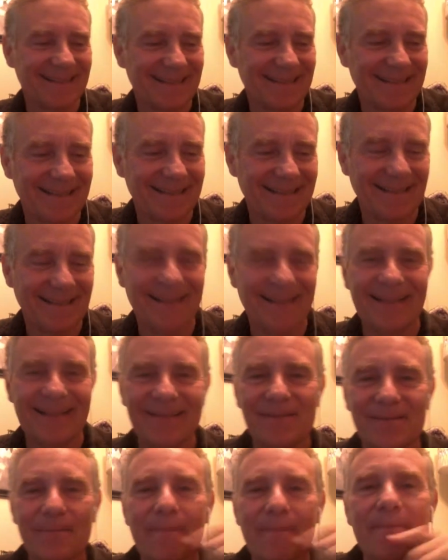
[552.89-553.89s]
This day and
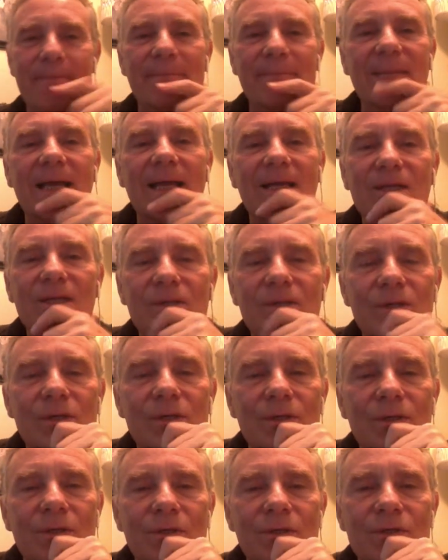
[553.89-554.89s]
age.
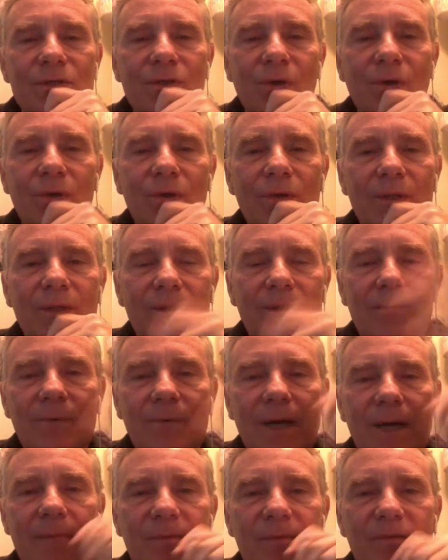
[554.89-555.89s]
So
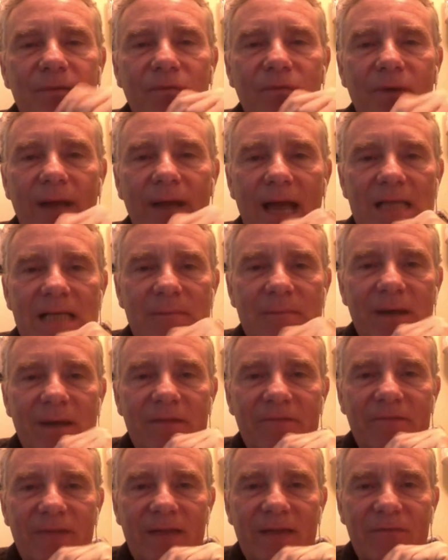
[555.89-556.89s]
well, before I ask my
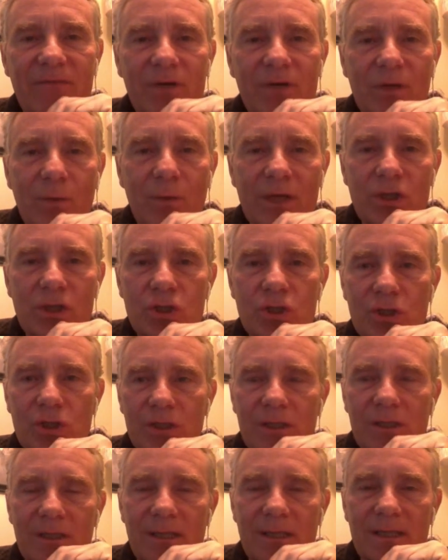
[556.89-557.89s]
favorite
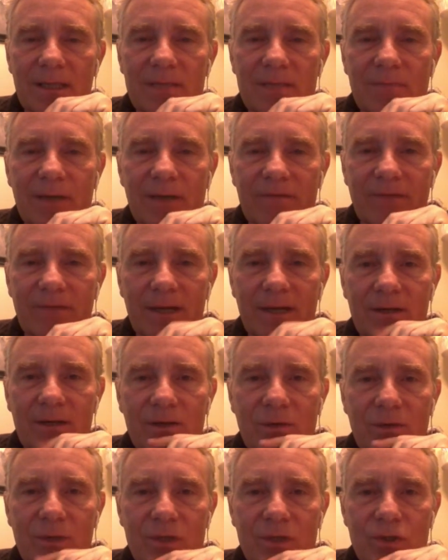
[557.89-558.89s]
question, and that's my final
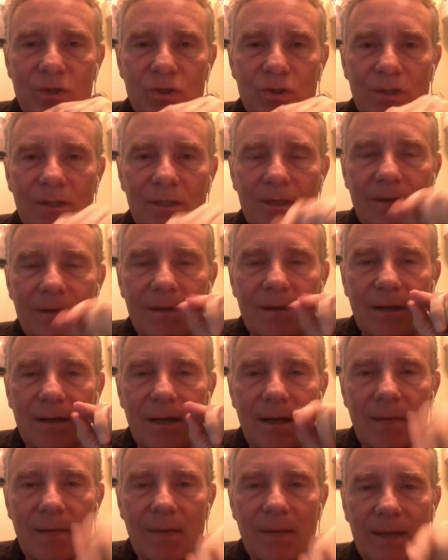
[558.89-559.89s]
question,
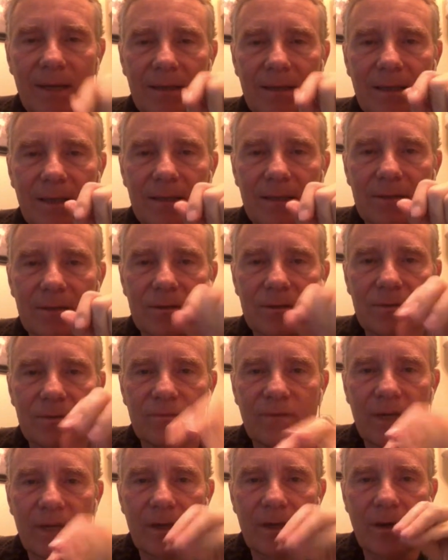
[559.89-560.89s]
I'd like to
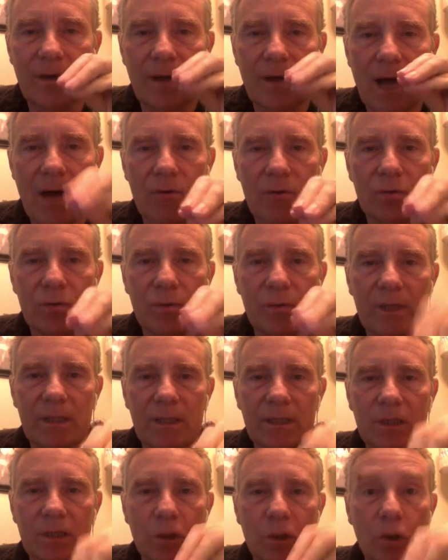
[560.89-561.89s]
find out, how do
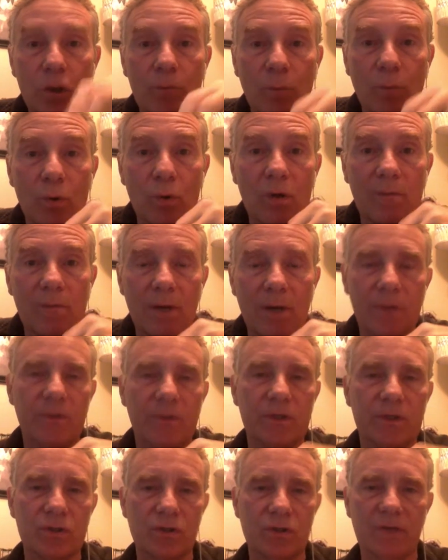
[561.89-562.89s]
we learn more about
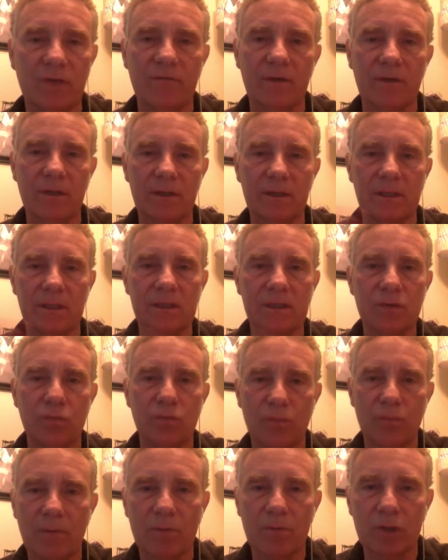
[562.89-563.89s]
this? Do you have a easy to
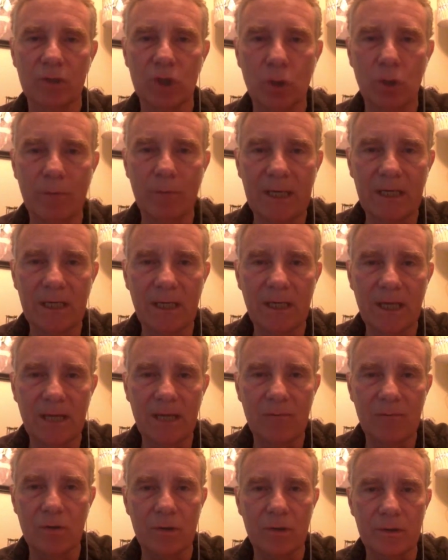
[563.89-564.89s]
remember domain
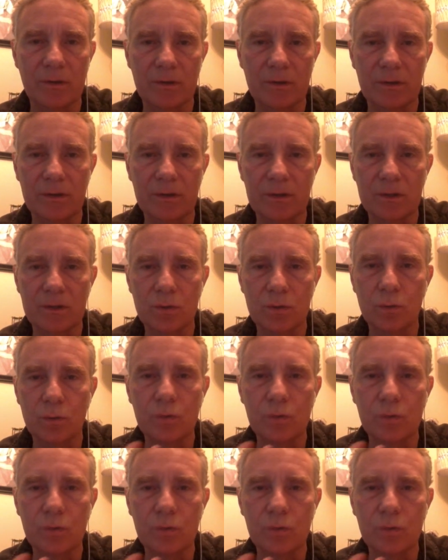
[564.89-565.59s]
name, or you just Google